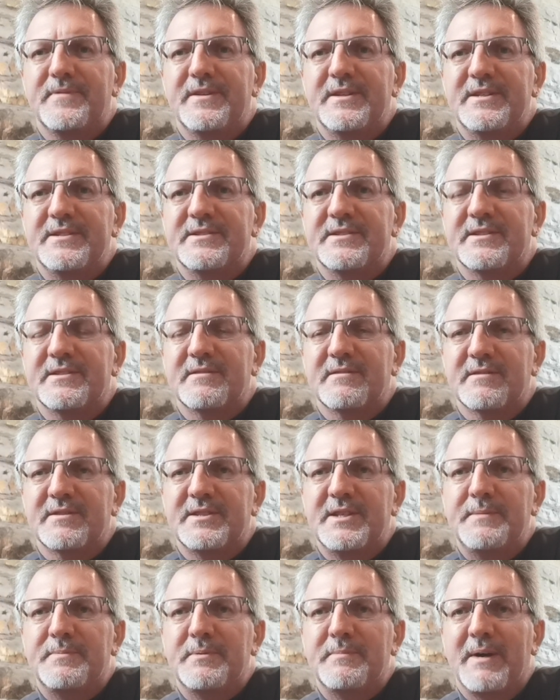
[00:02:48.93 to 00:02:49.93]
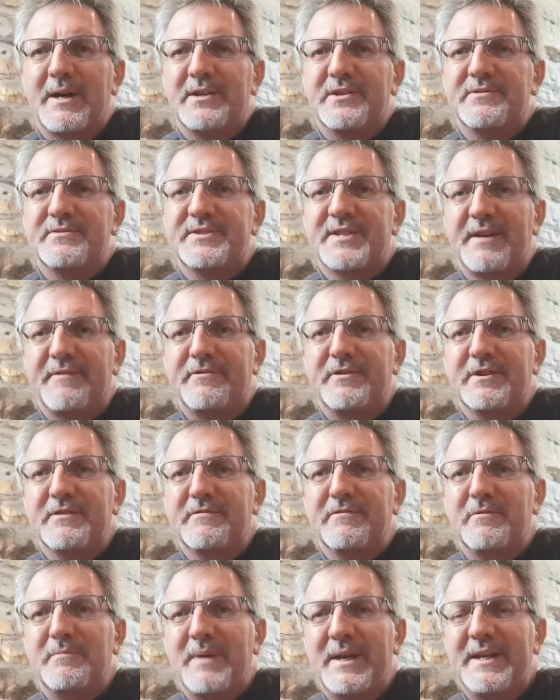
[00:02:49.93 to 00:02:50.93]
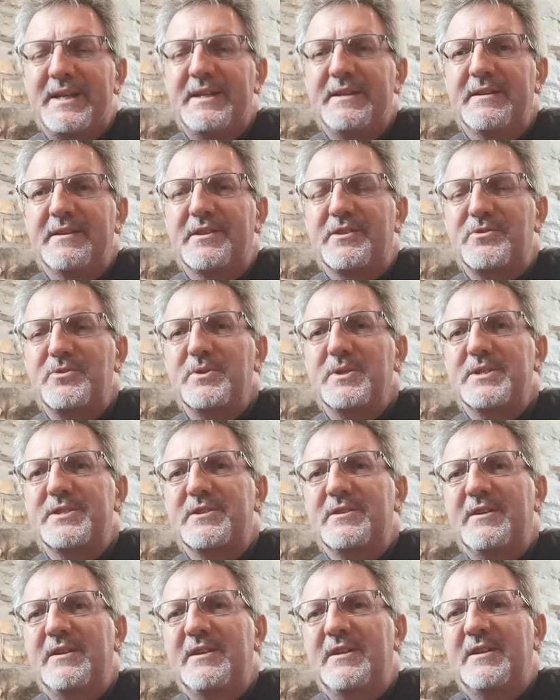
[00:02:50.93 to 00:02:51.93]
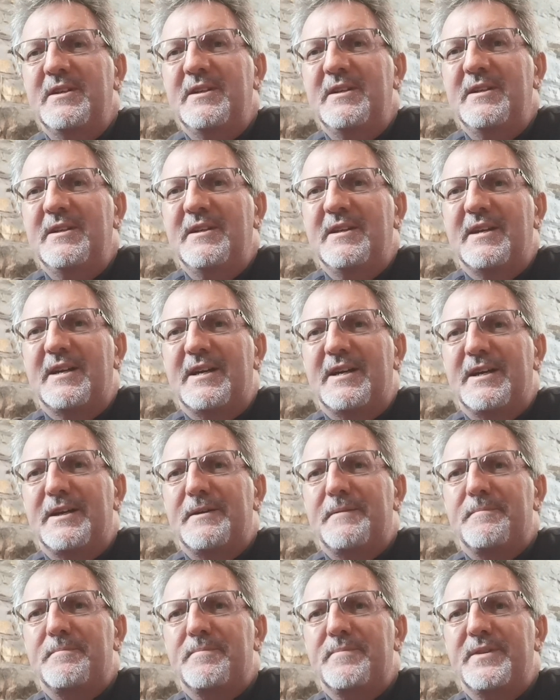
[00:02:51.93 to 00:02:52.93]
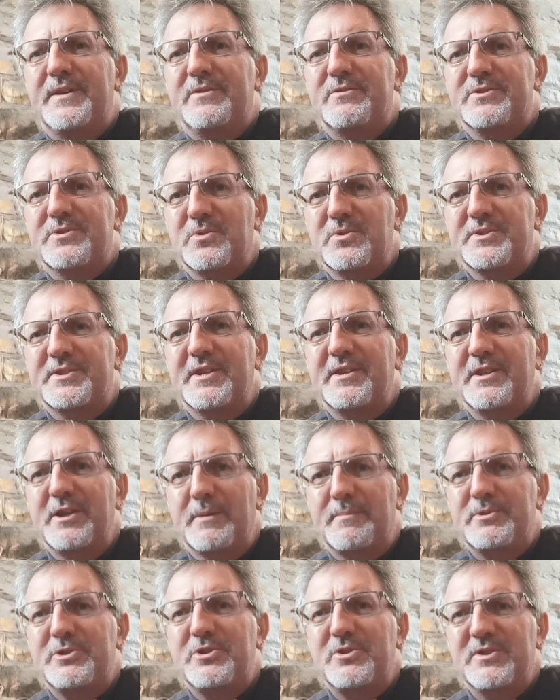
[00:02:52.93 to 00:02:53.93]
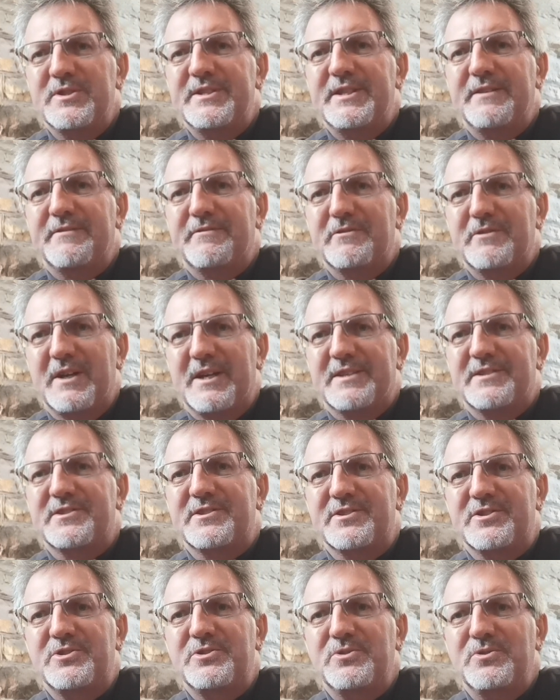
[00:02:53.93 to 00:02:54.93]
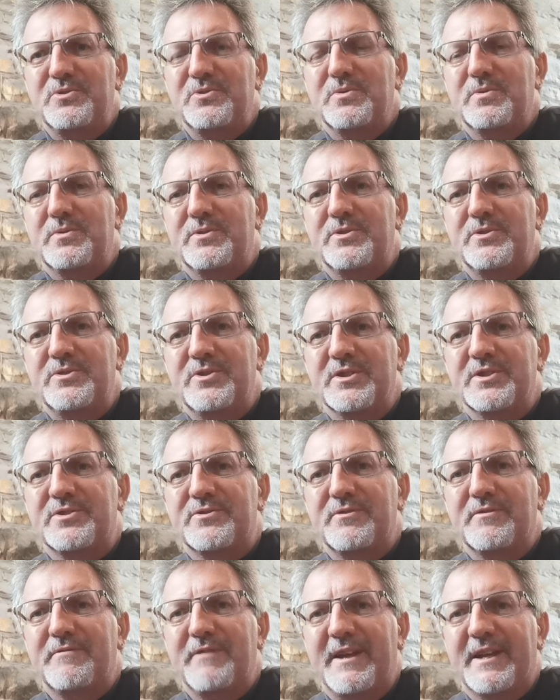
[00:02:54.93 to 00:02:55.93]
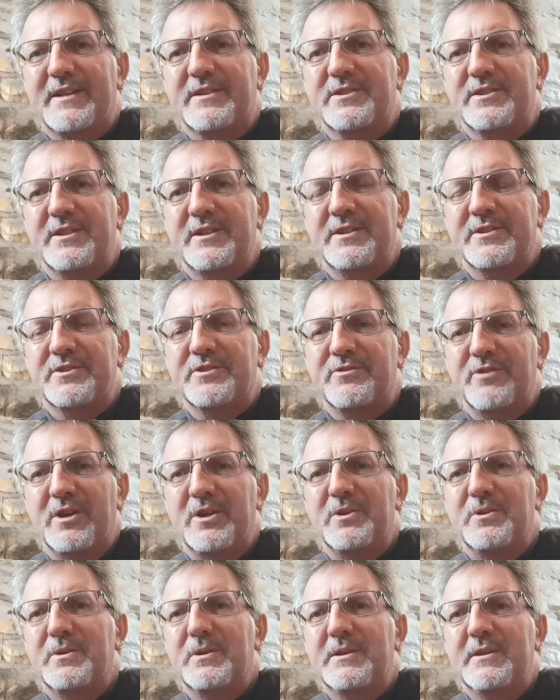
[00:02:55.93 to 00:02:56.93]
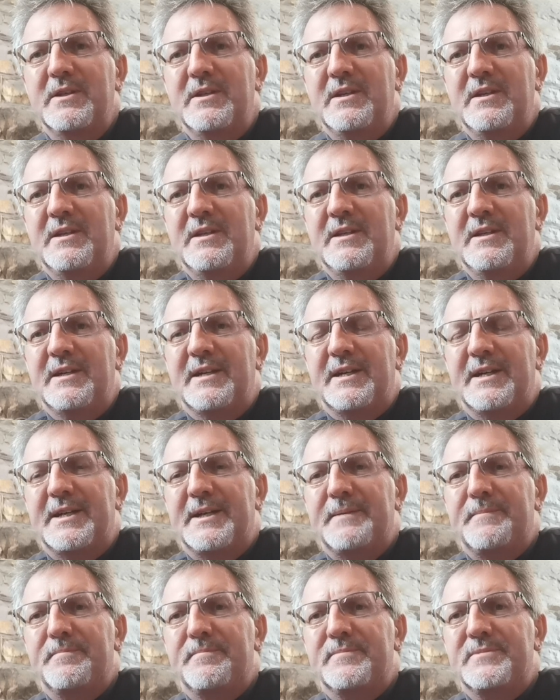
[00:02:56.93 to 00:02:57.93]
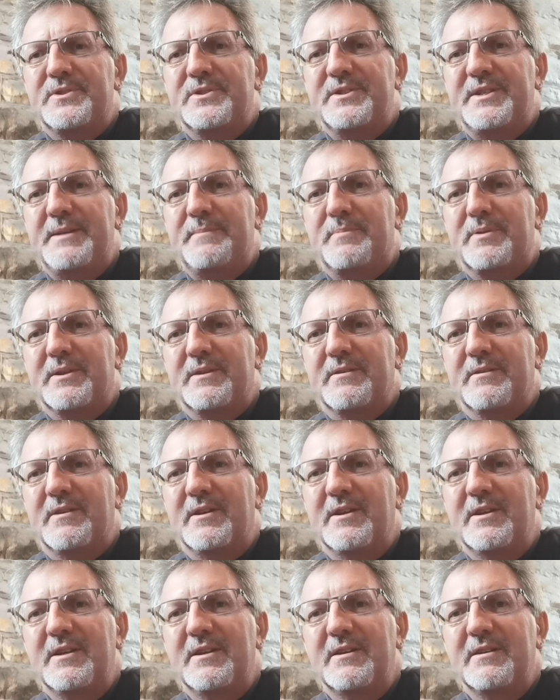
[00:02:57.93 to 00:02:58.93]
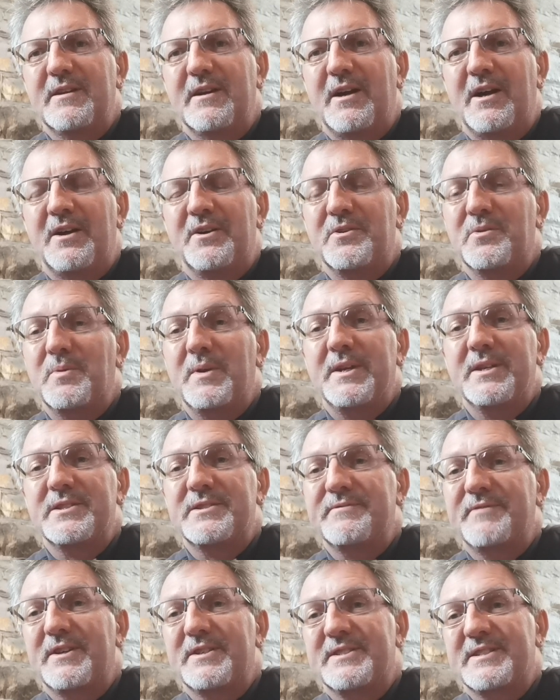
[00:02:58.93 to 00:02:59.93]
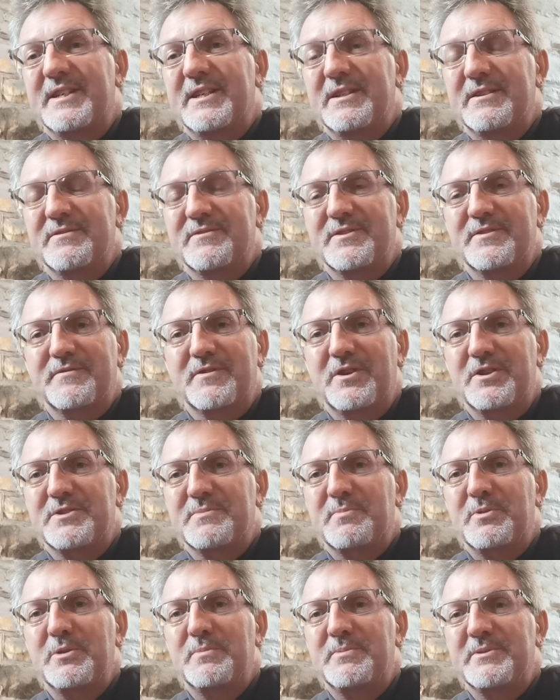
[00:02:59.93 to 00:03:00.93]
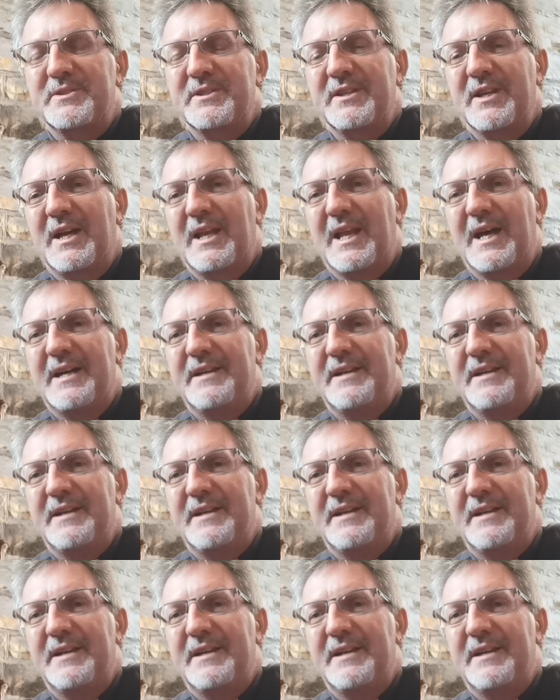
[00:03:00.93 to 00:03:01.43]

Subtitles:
there's a deep amount of suffering for many through it. There is also the opportunity for us to just reflect and grow, to deepen our awareness of ourselves, of God's purpose in our